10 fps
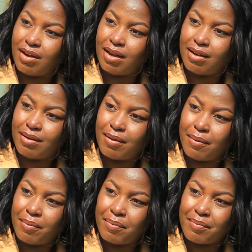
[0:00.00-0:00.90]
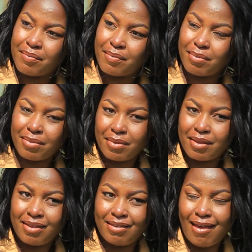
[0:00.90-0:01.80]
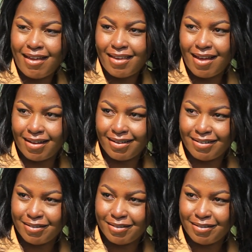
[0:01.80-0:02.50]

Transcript: her? Yeah, young.